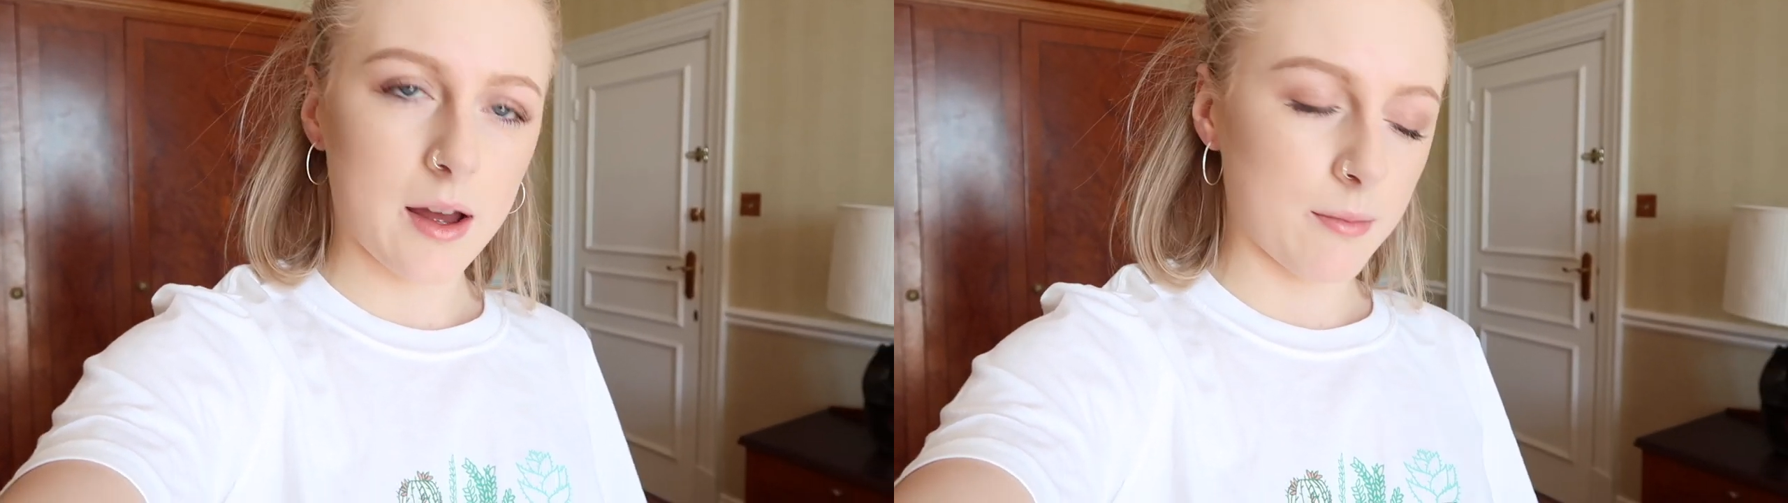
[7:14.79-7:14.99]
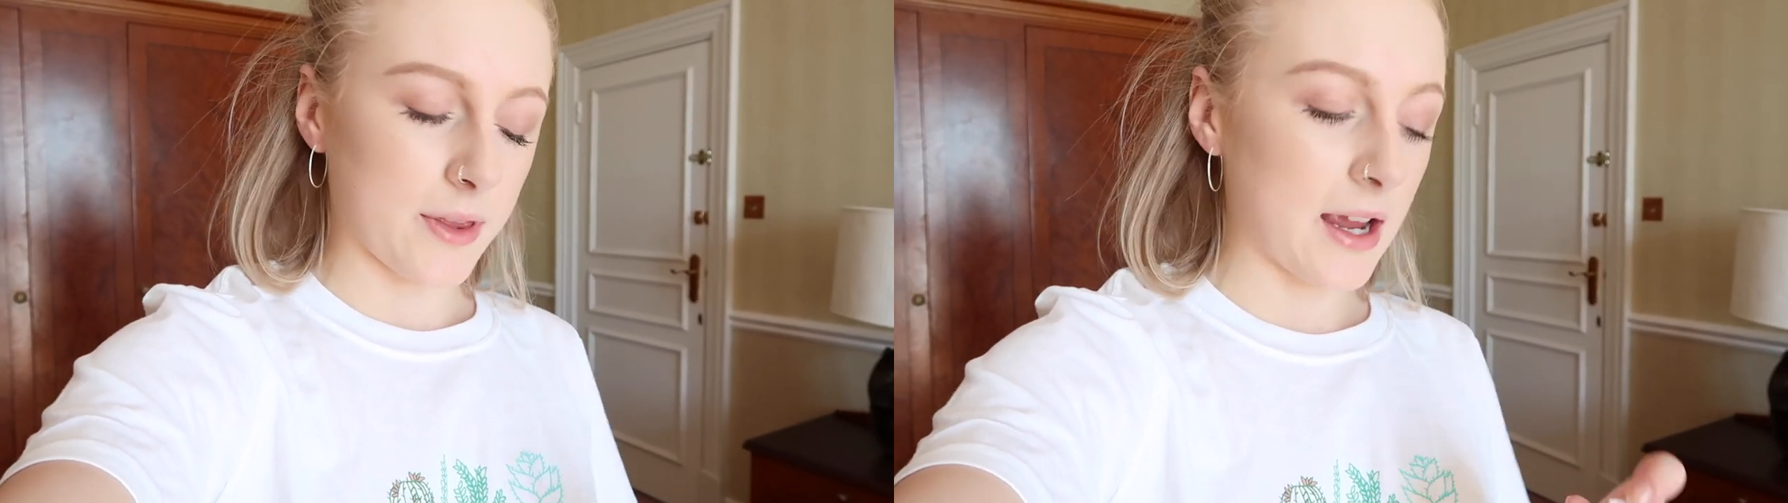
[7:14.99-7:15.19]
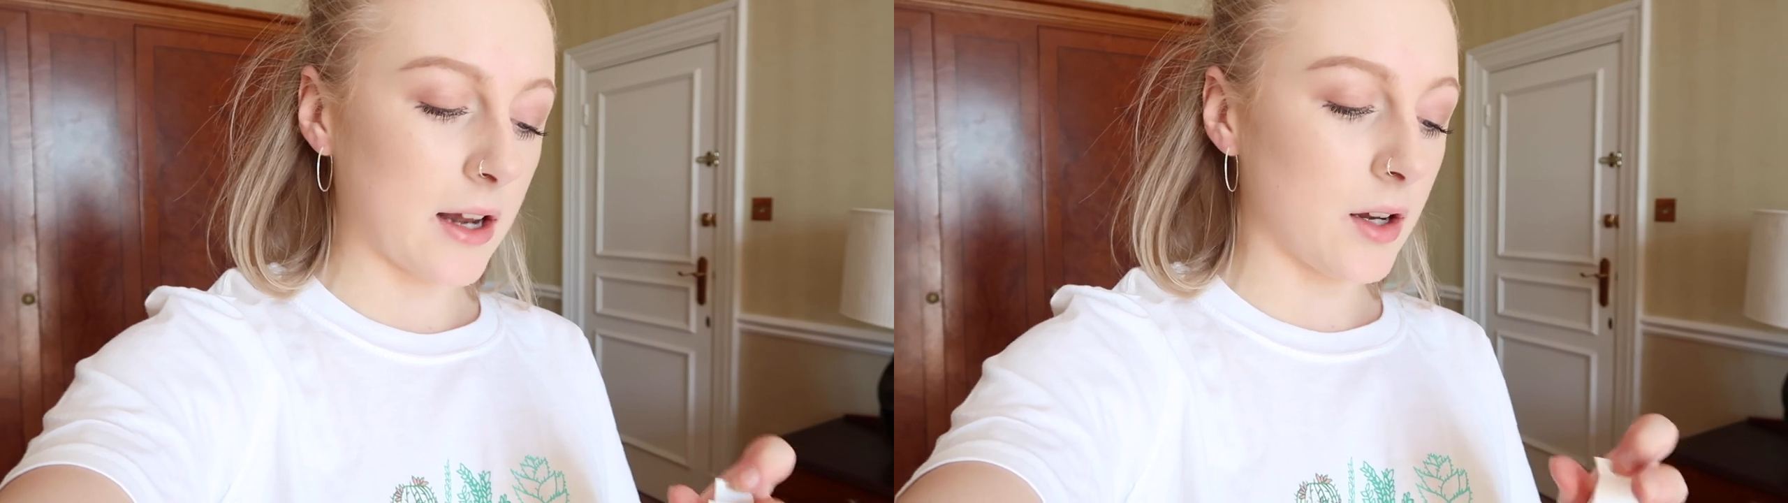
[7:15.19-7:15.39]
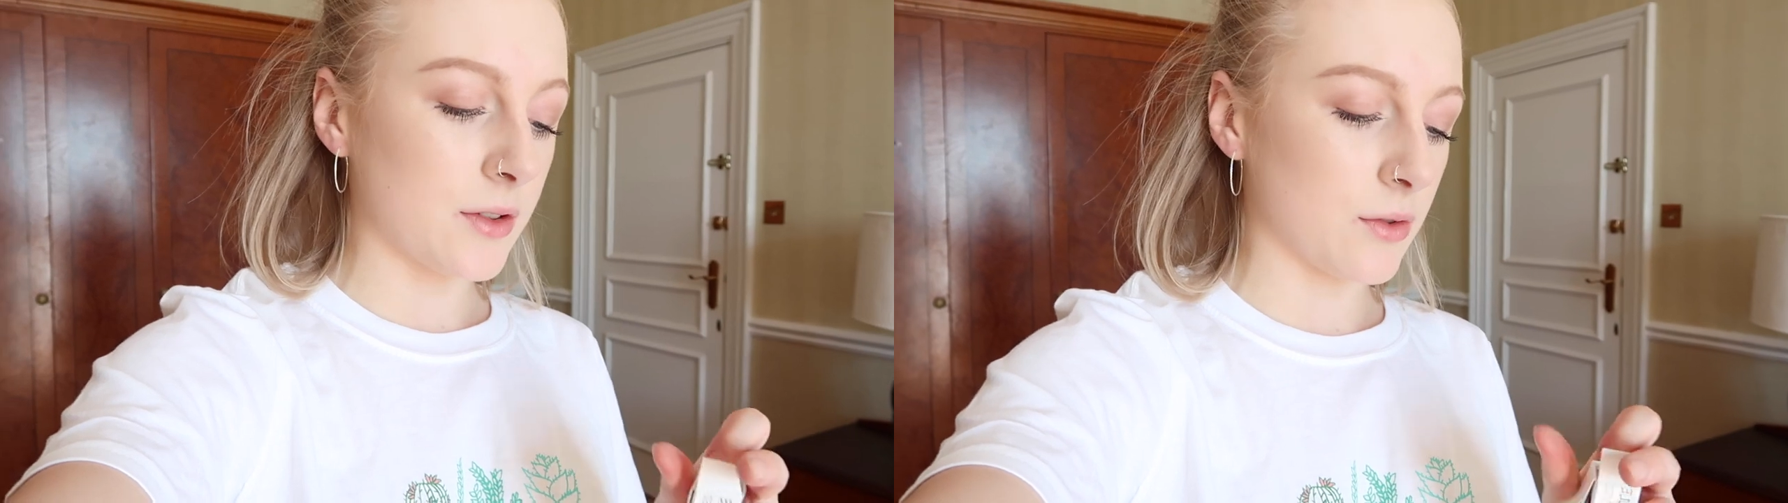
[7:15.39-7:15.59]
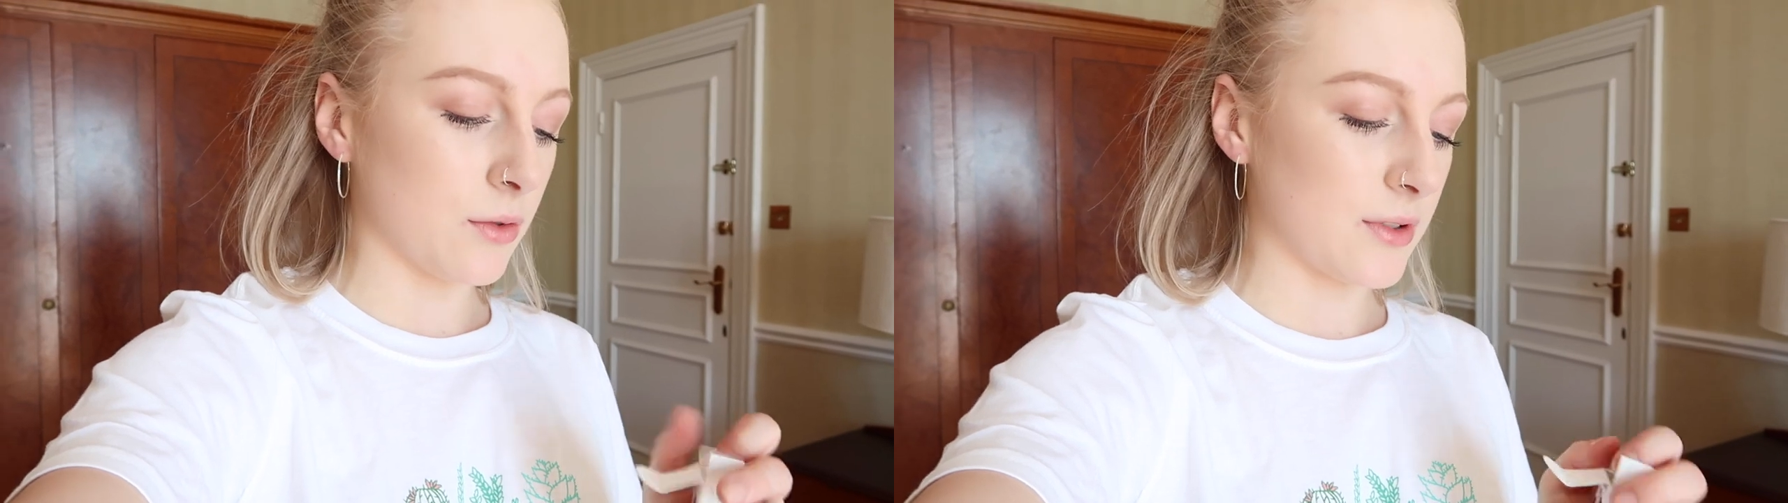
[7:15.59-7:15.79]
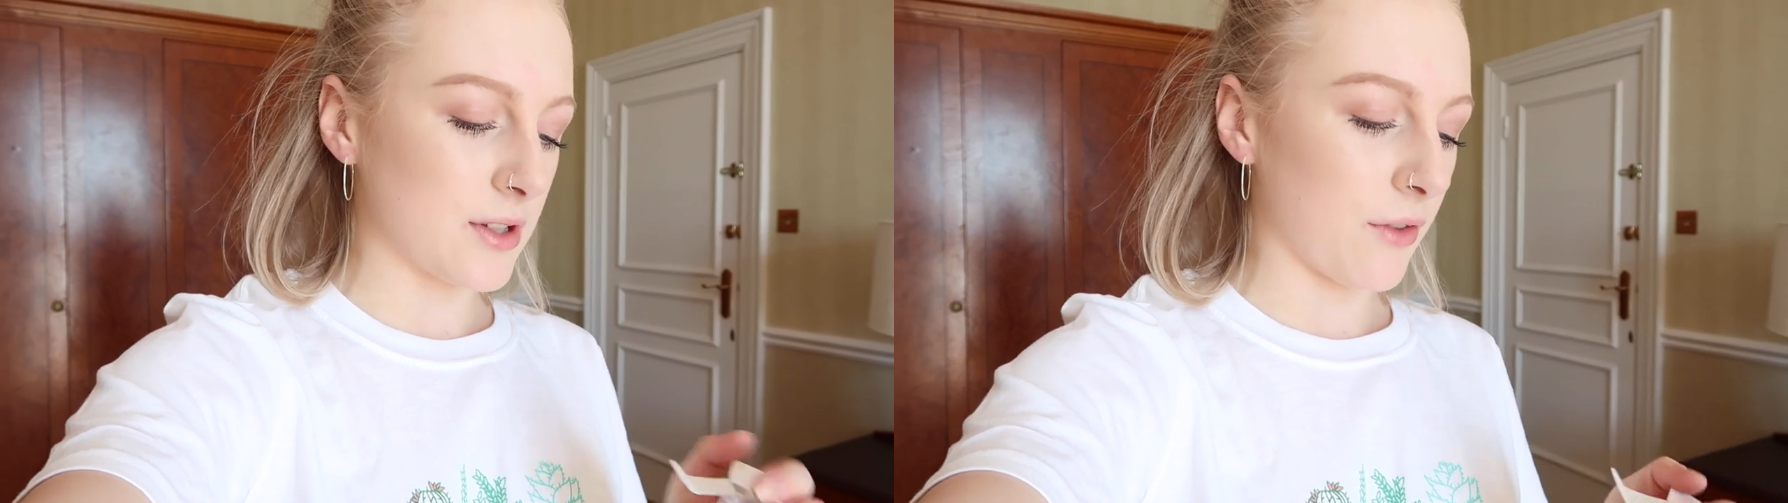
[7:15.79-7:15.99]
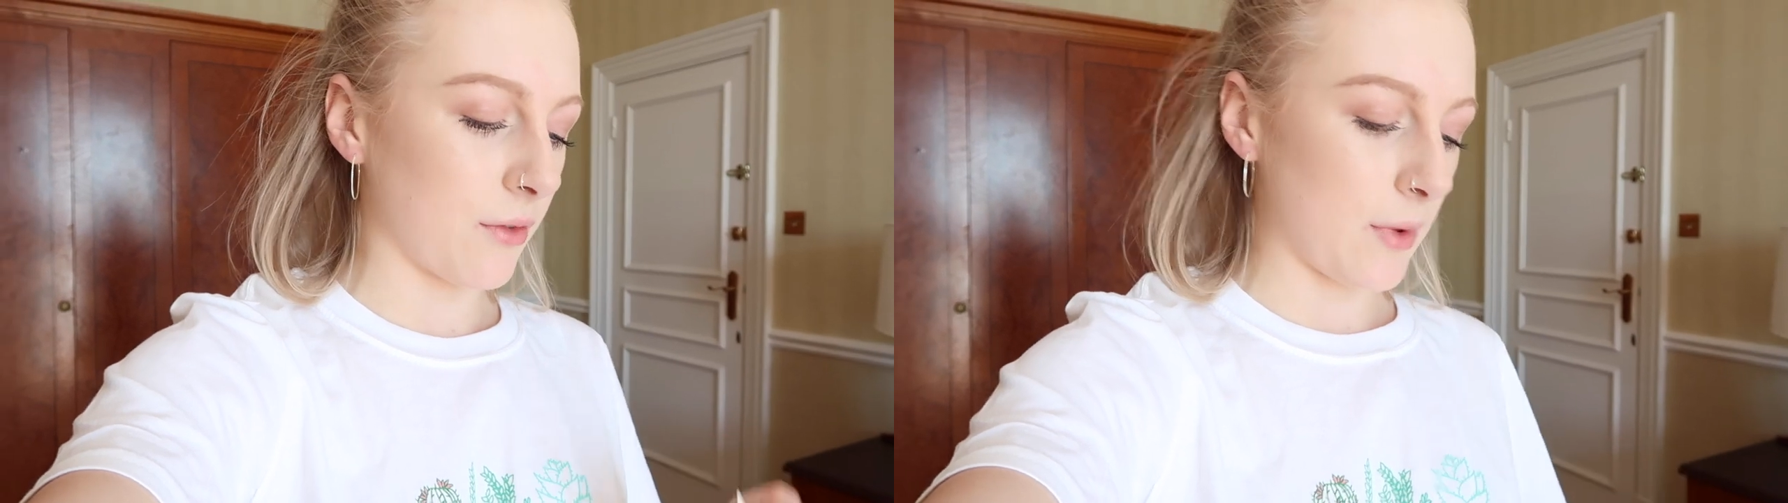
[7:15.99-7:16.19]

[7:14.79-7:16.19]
um, but they had loads of cool stuff,